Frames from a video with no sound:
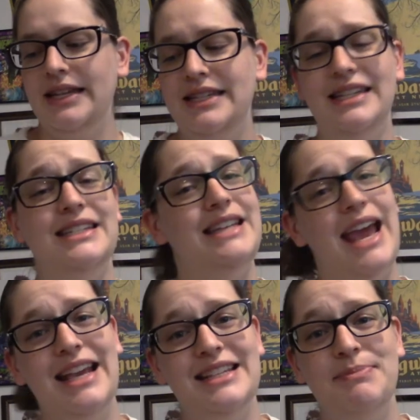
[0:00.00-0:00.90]

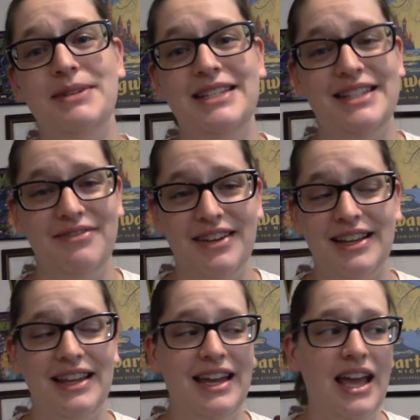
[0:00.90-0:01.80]
today
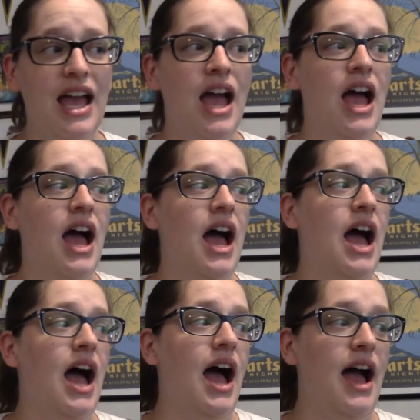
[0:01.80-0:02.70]
specifically,
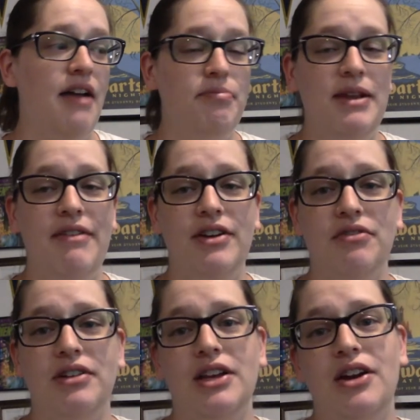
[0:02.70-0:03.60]
I've been having a
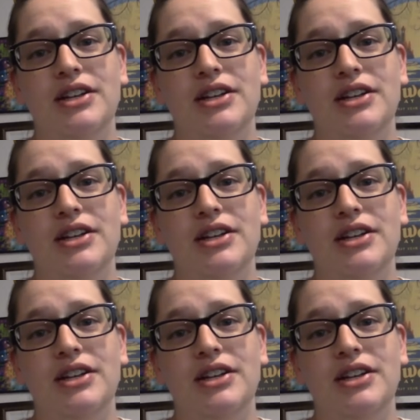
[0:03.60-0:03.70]
really hard